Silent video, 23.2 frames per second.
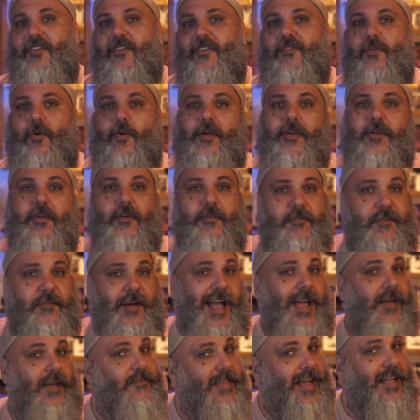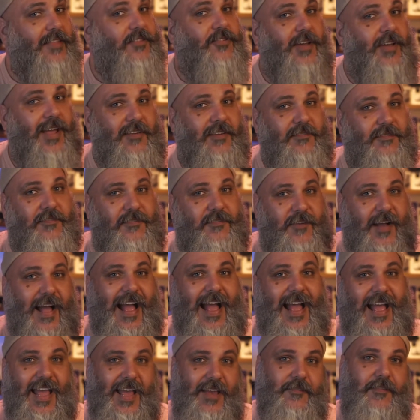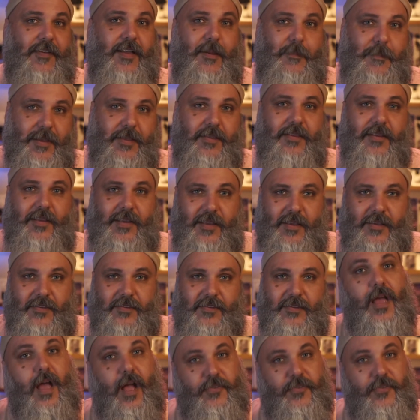for your 5, that's right, 5 abilities: